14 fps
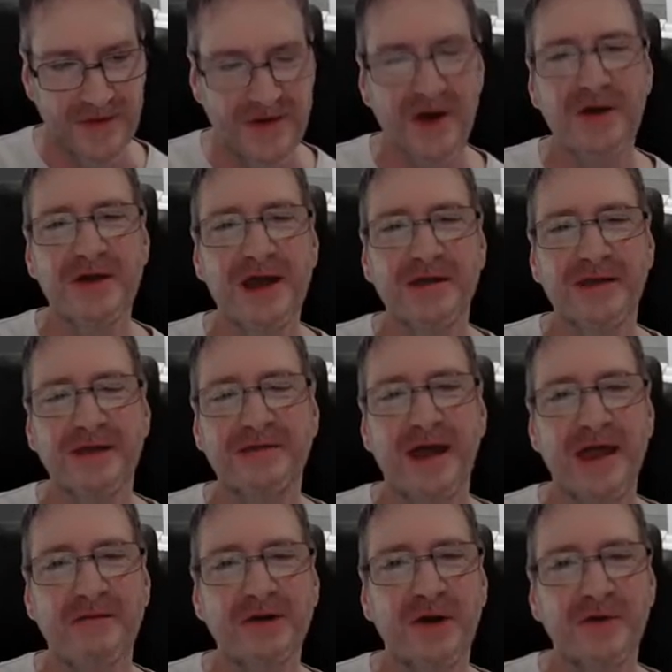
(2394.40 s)
so yeah, they,
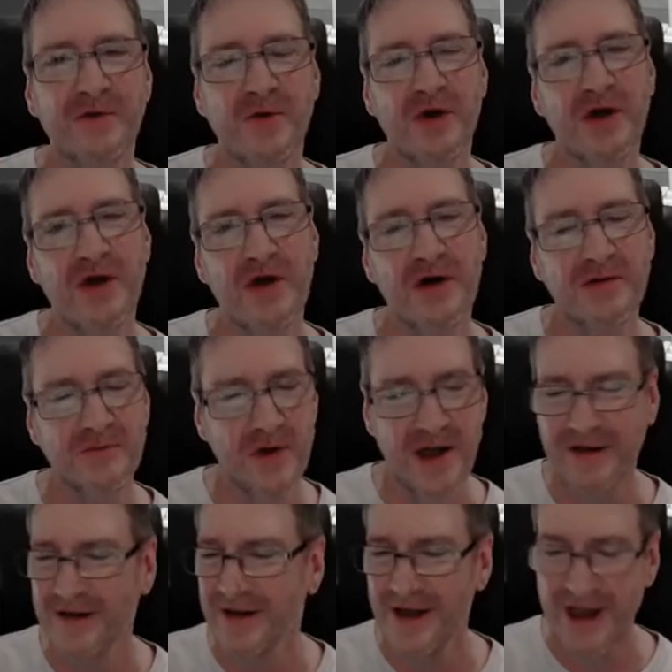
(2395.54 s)
they have a lot of work on.
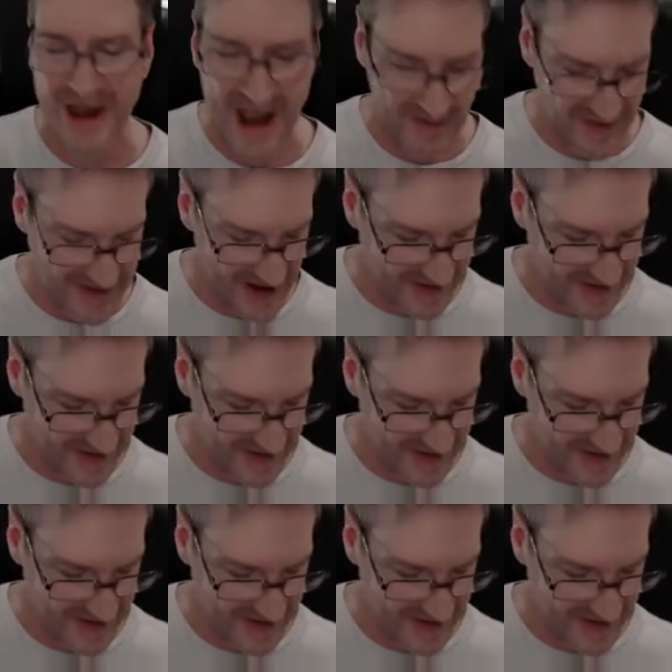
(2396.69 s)
And